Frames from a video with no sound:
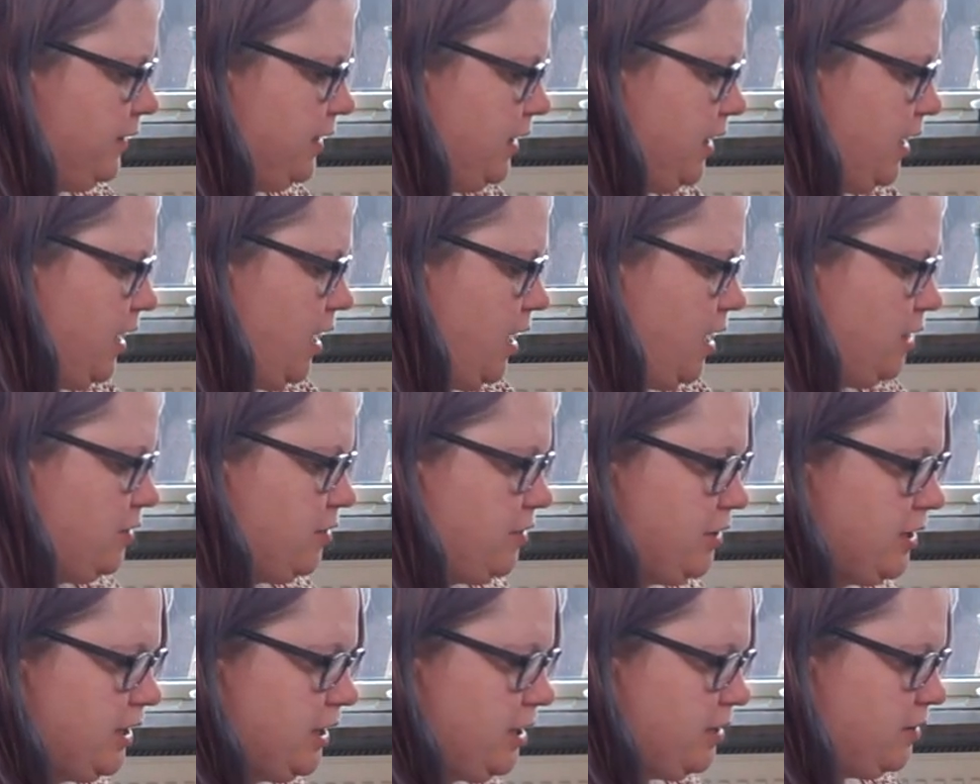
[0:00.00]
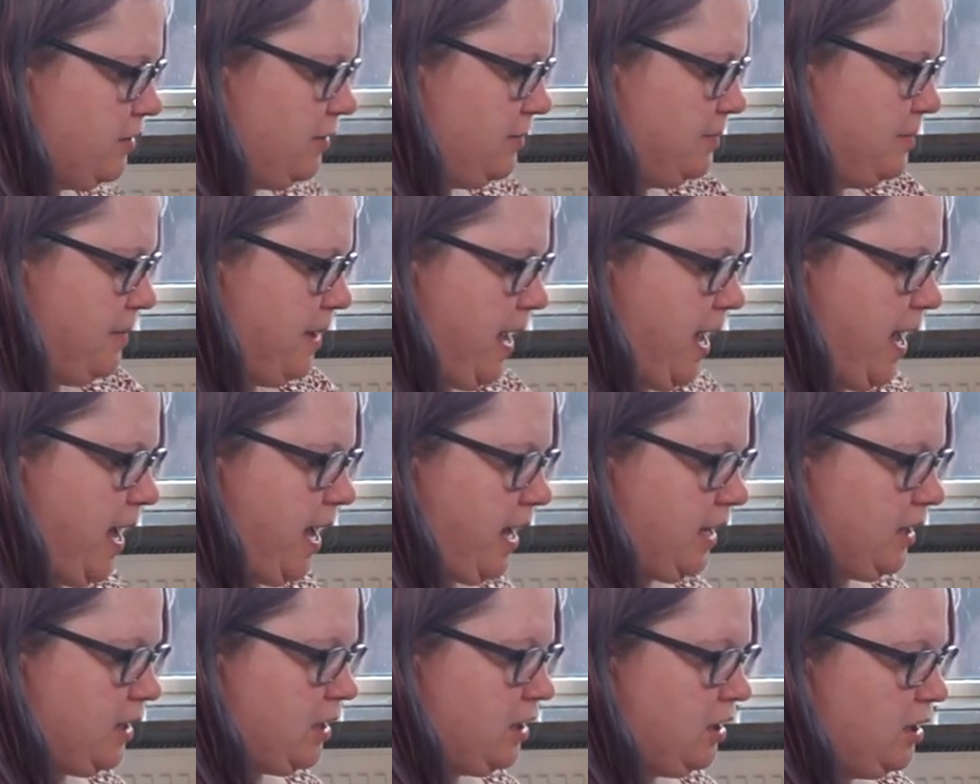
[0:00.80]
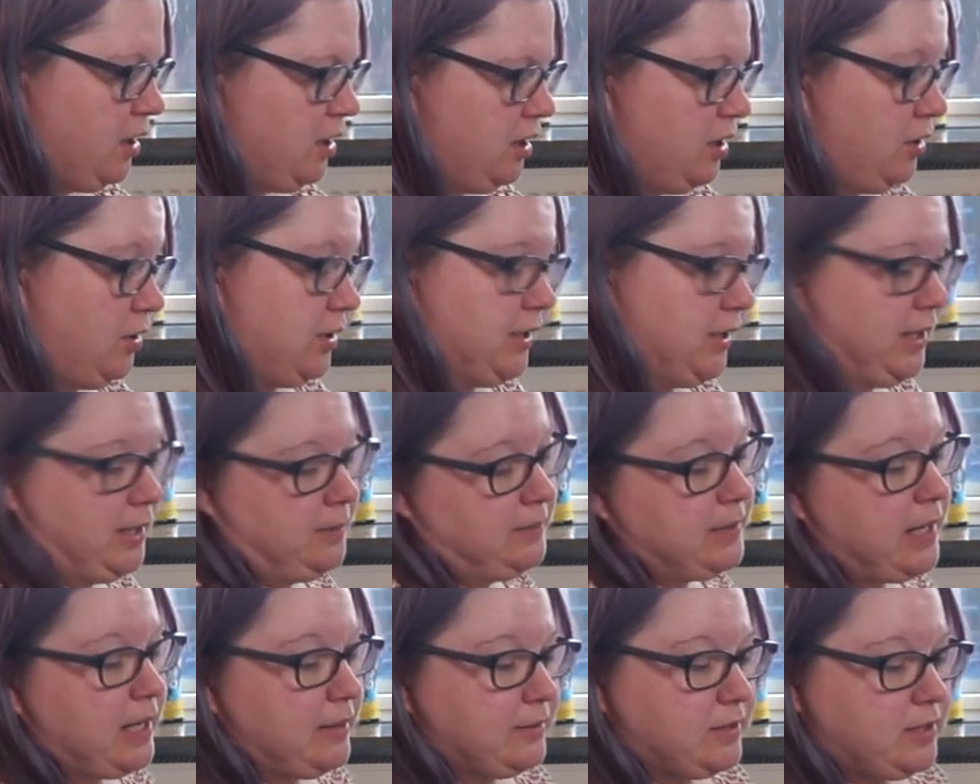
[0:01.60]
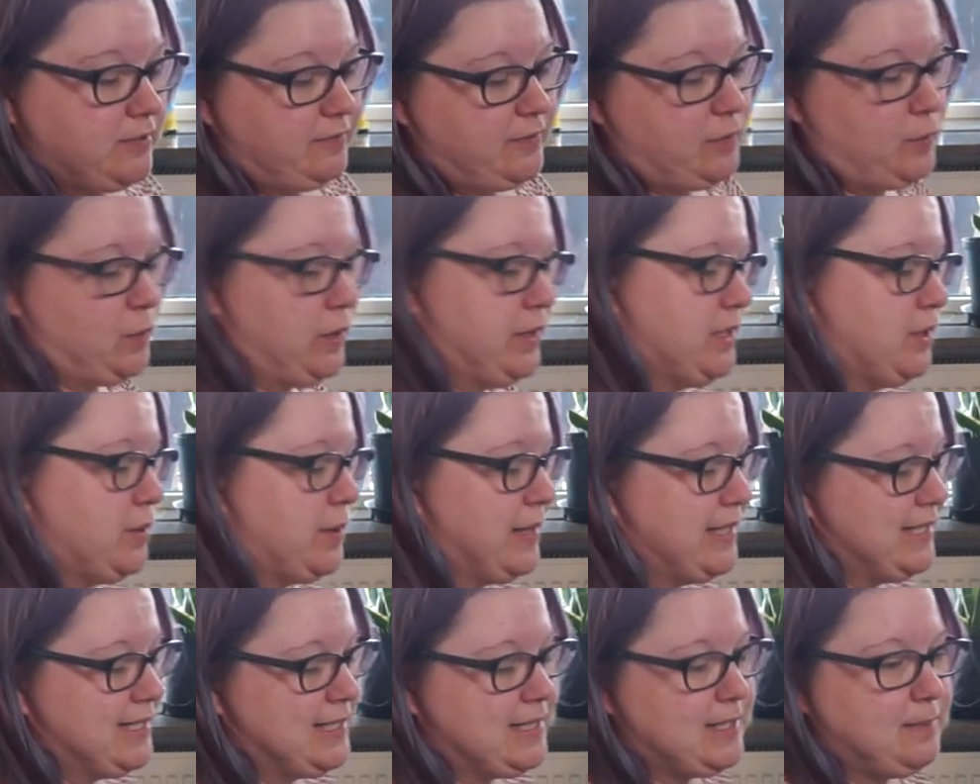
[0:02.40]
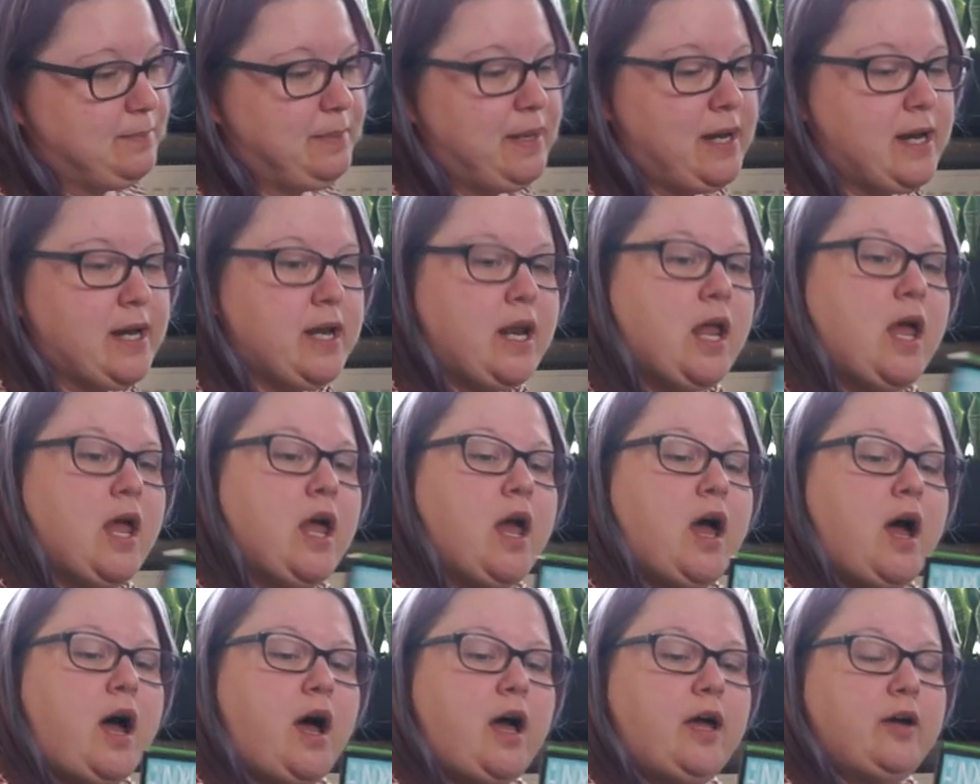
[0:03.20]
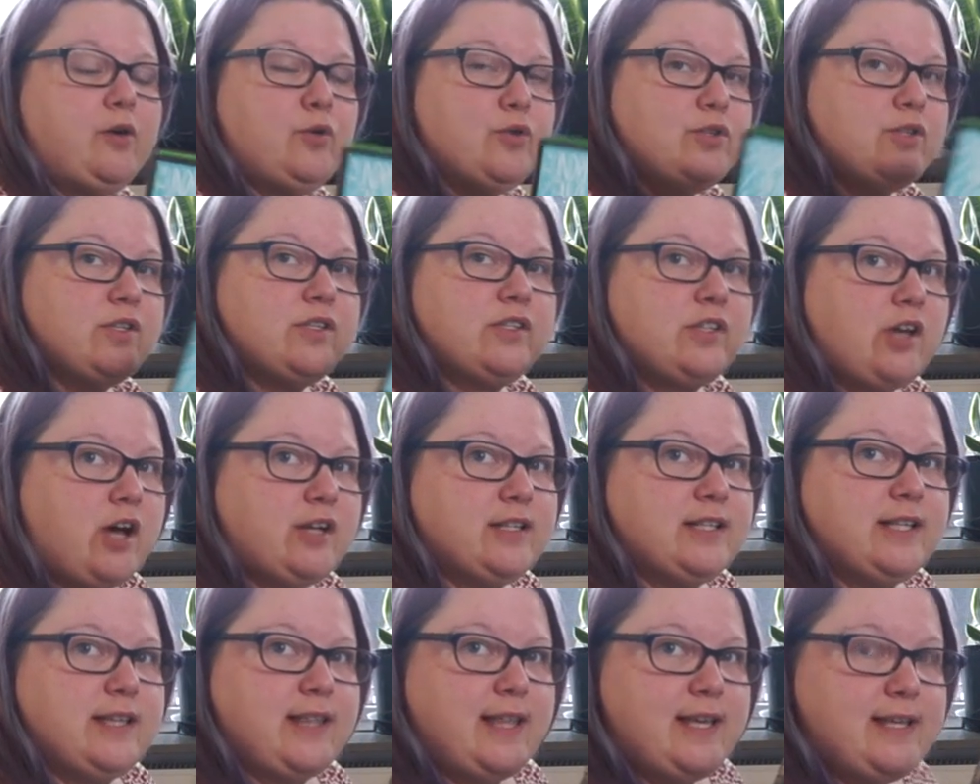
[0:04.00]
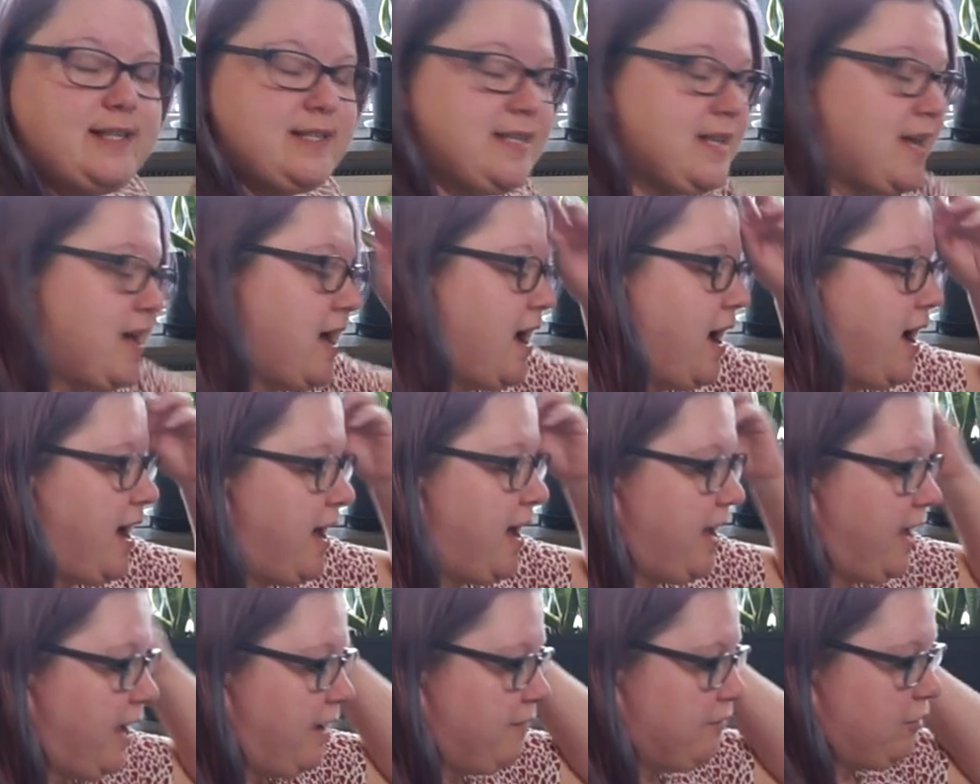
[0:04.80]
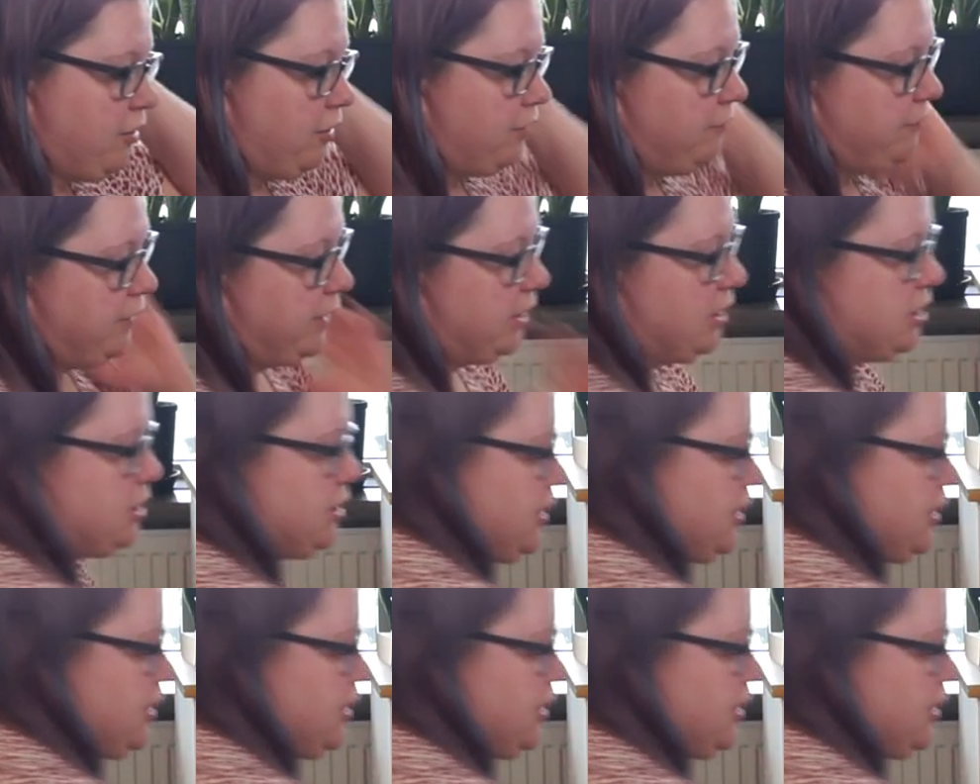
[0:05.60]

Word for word: the 100 year old man who climbed out of a window and disappeared. I also started this. I have not finished